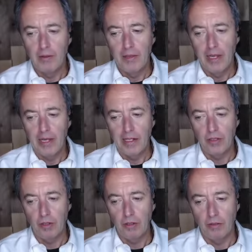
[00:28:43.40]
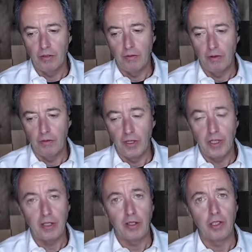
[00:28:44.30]
that is a
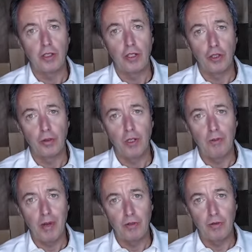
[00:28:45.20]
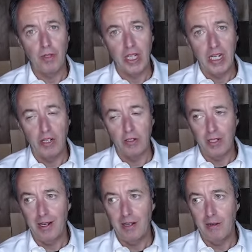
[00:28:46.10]
ridiculously short amount of linear
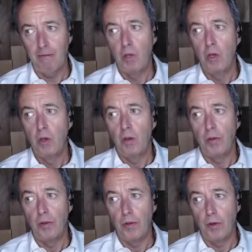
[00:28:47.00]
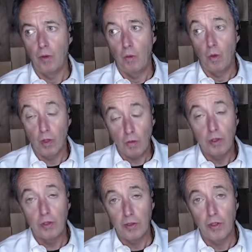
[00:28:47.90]
time, the work
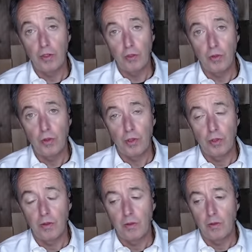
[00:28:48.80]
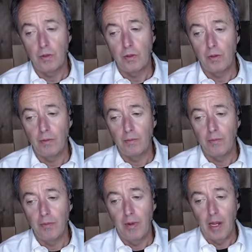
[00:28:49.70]
will continue to
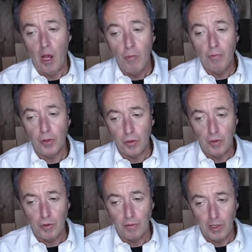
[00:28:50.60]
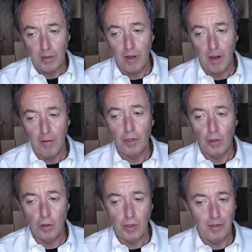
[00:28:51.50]
help you to be
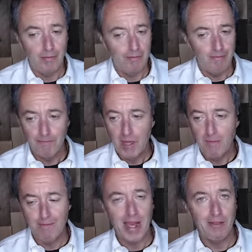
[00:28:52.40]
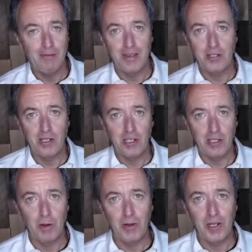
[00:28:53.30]
uploaded, manifest,
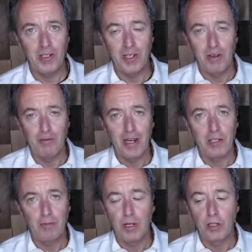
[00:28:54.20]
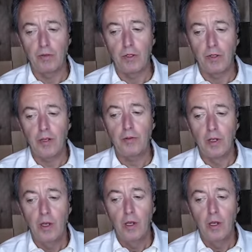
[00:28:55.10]
experienced in every aspect of your life